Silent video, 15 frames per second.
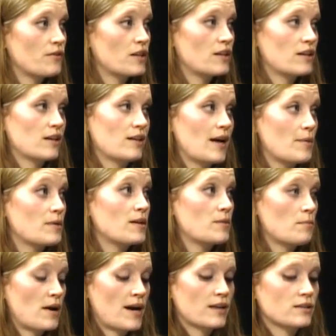that the climate
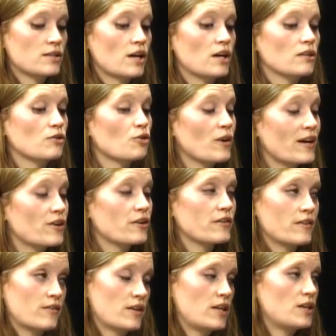impacts are greater
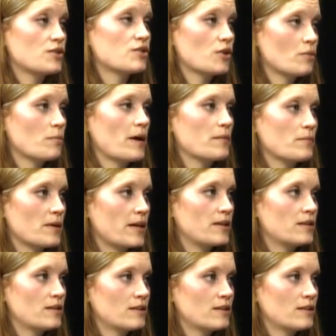than the Keystone Pipeline.